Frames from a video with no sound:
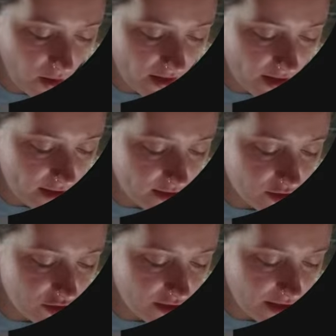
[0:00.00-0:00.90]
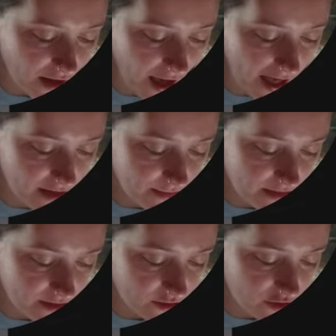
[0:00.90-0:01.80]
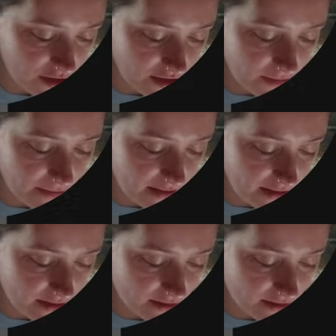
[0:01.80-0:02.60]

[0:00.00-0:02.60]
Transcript: color should their enemy's jade be?